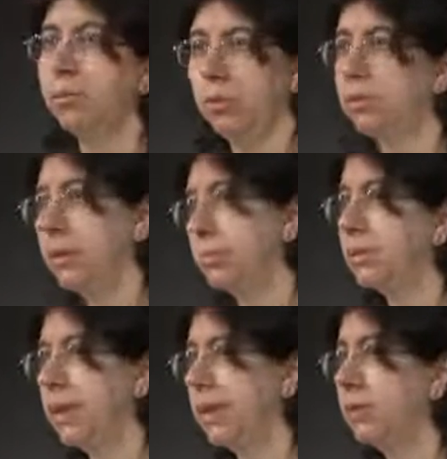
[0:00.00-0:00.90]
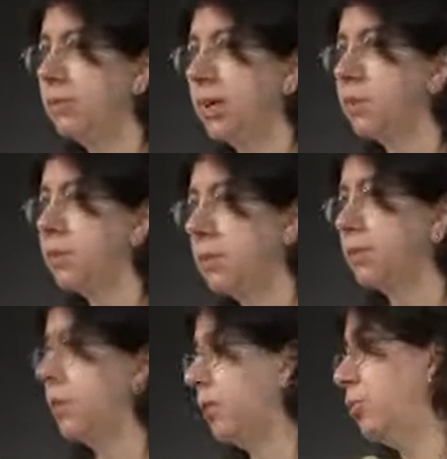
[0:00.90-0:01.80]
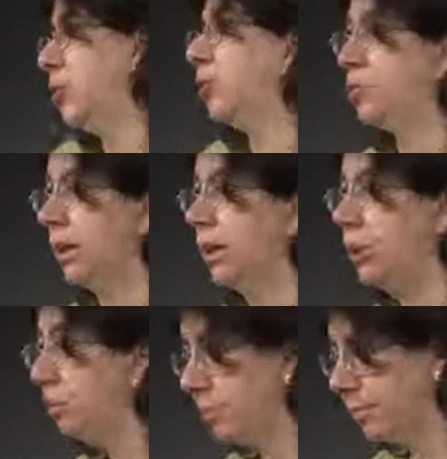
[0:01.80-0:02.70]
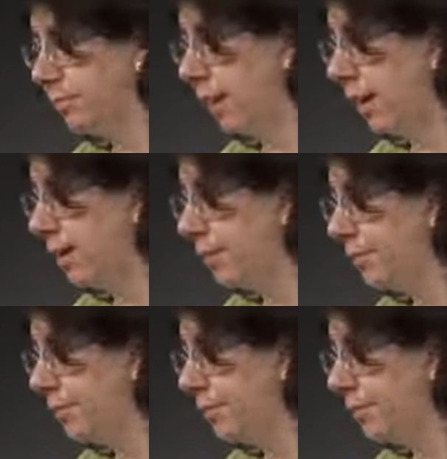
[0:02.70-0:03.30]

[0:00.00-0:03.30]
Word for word: that we some standard deviation sigma that we don't really know. Okay.